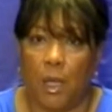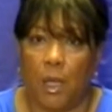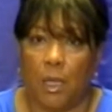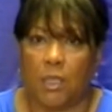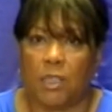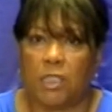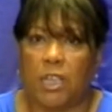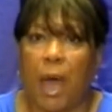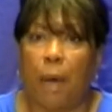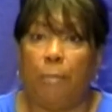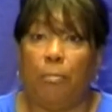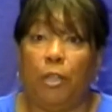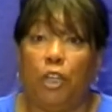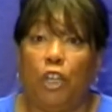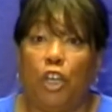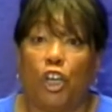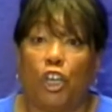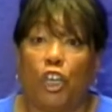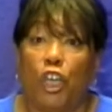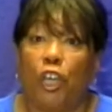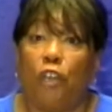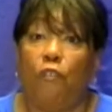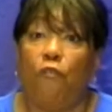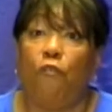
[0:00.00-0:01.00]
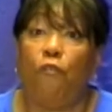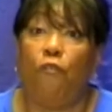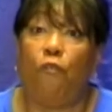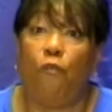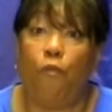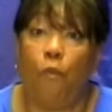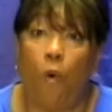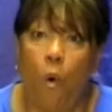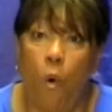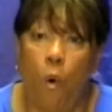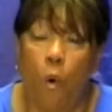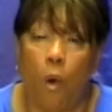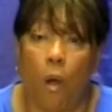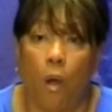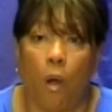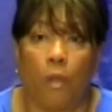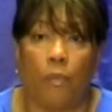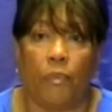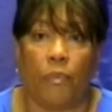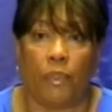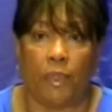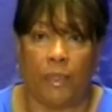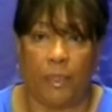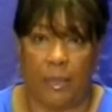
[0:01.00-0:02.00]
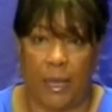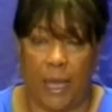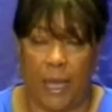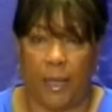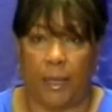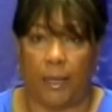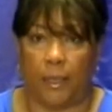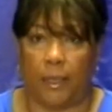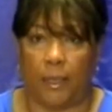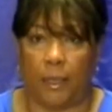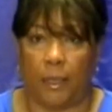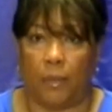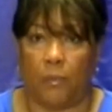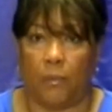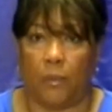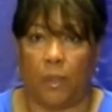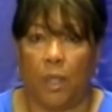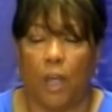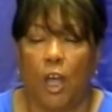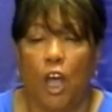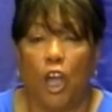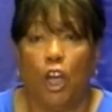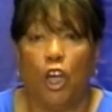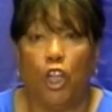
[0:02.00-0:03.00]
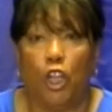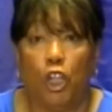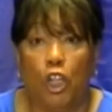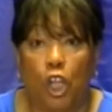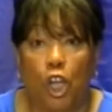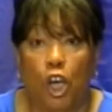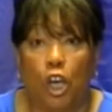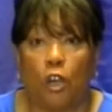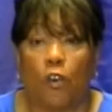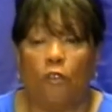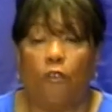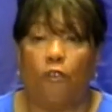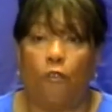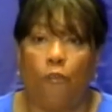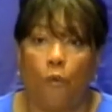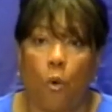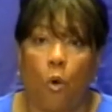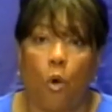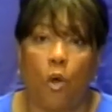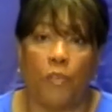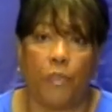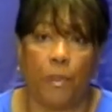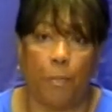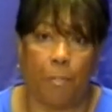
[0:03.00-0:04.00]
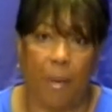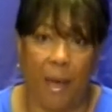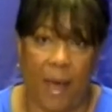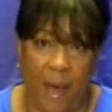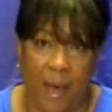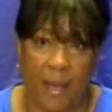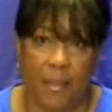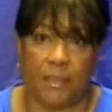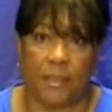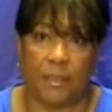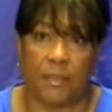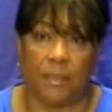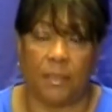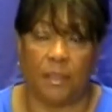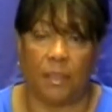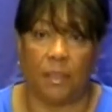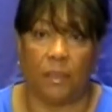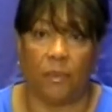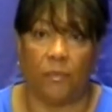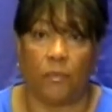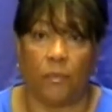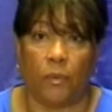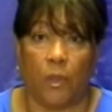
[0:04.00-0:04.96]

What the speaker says: Stop looking for the negative. Look for the positive.